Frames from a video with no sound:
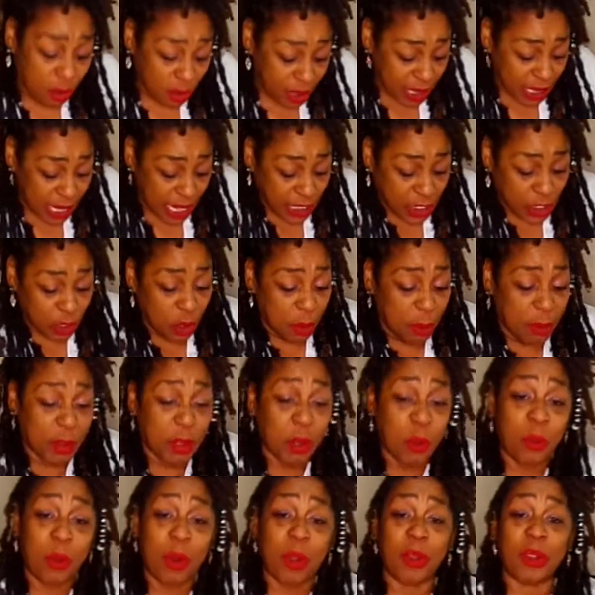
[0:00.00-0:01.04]
And I show up in the
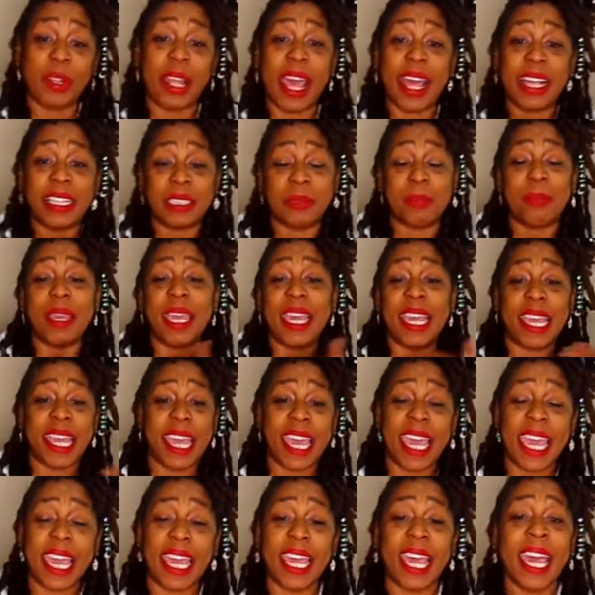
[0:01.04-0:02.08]
world as me,
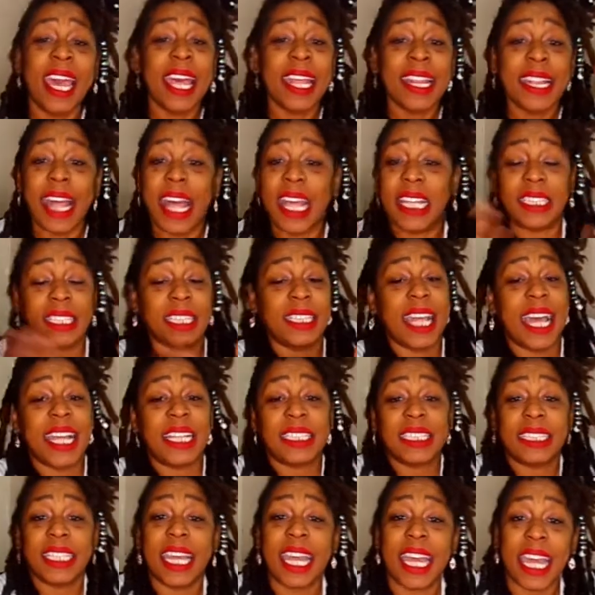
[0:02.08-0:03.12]
Key.
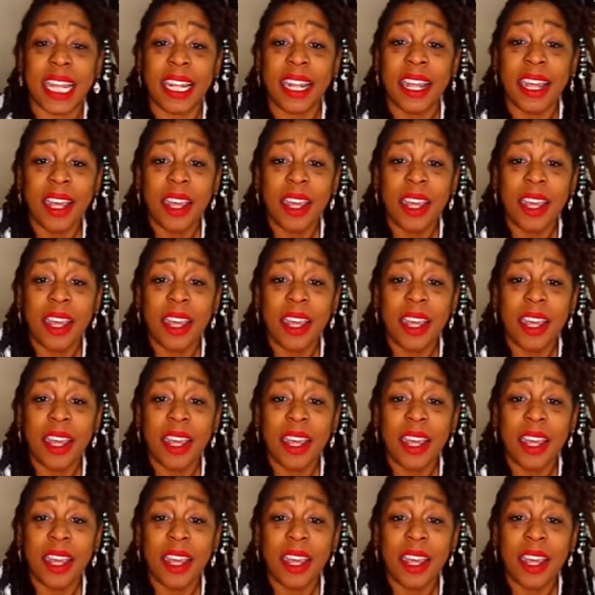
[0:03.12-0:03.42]
That's it.